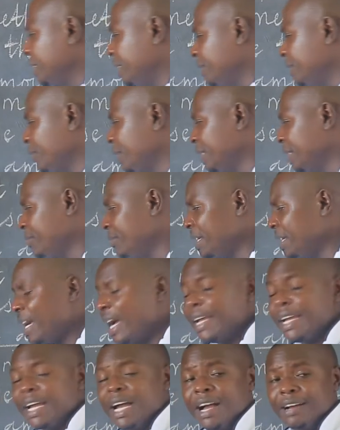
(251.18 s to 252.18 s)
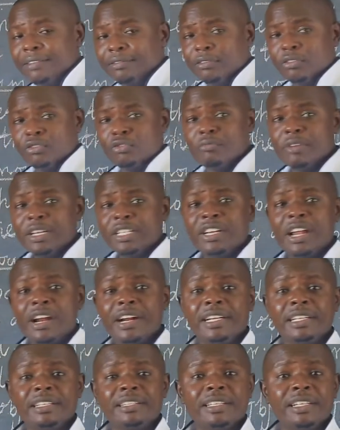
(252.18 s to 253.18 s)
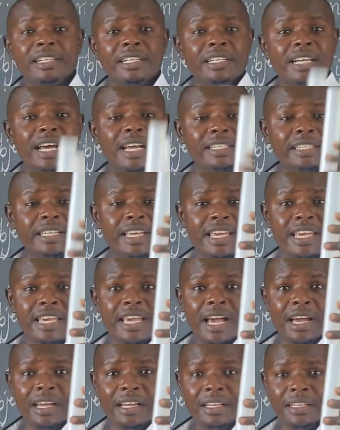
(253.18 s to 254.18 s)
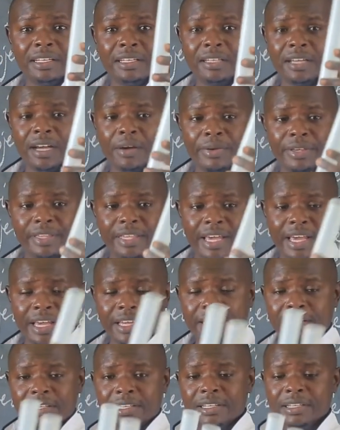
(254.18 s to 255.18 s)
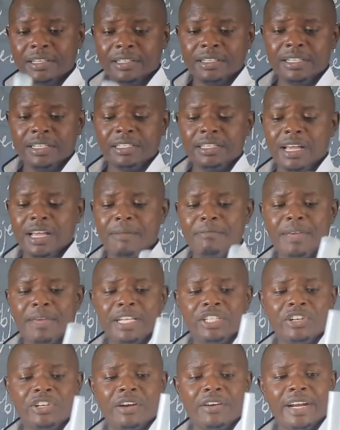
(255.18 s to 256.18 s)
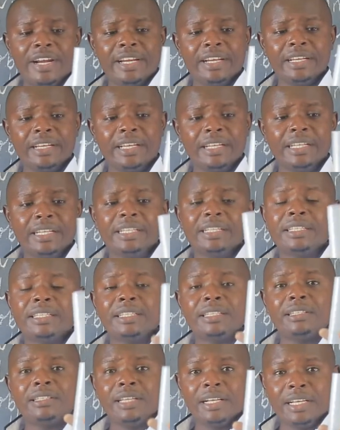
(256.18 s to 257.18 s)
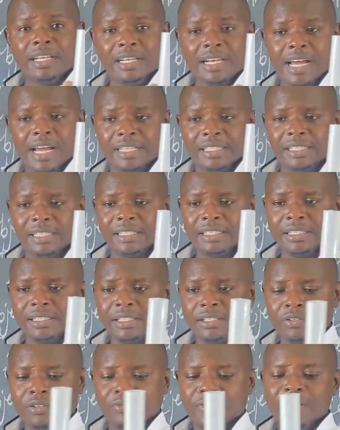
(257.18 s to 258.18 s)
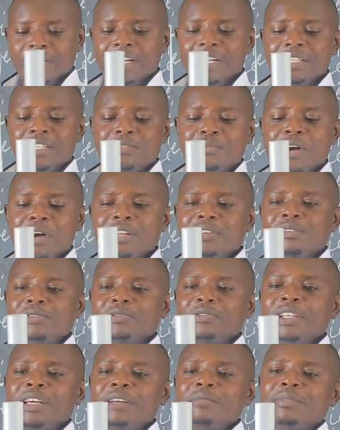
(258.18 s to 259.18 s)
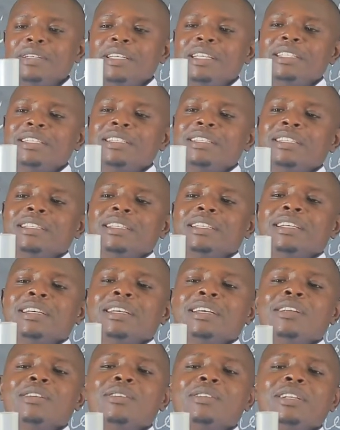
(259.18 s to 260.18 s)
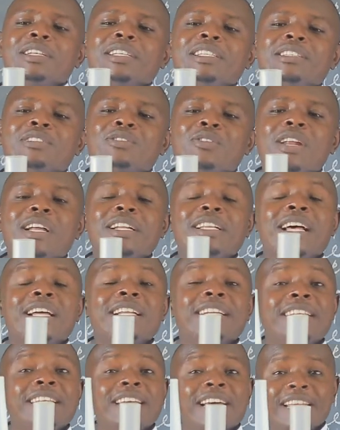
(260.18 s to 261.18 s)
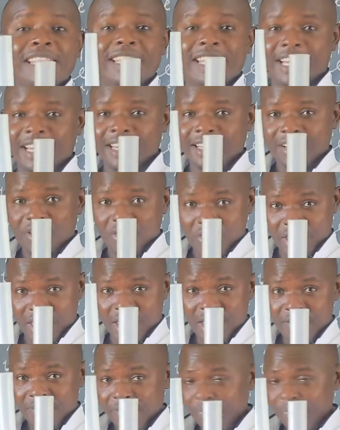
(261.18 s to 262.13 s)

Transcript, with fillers: with me I have two measuring cylinders here. Are we there? These are measuring cylinders. Find that one of them is is taller than the other, okay?